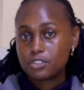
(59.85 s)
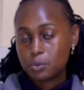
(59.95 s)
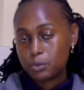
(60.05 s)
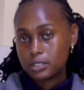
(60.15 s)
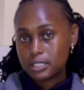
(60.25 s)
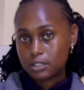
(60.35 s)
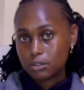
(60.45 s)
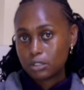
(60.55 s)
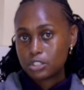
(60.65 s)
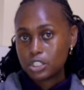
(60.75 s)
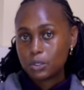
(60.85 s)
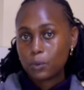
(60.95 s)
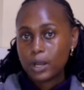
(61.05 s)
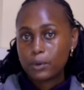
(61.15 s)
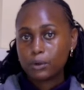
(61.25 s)
triple serology,
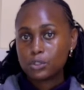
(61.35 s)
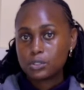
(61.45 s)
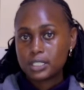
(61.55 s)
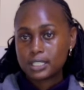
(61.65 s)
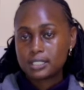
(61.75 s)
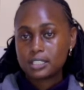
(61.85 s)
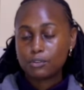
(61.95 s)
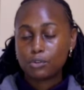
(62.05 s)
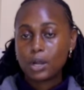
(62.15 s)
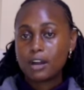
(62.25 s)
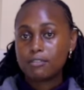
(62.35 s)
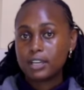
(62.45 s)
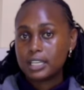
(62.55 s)
where we're going to test if you have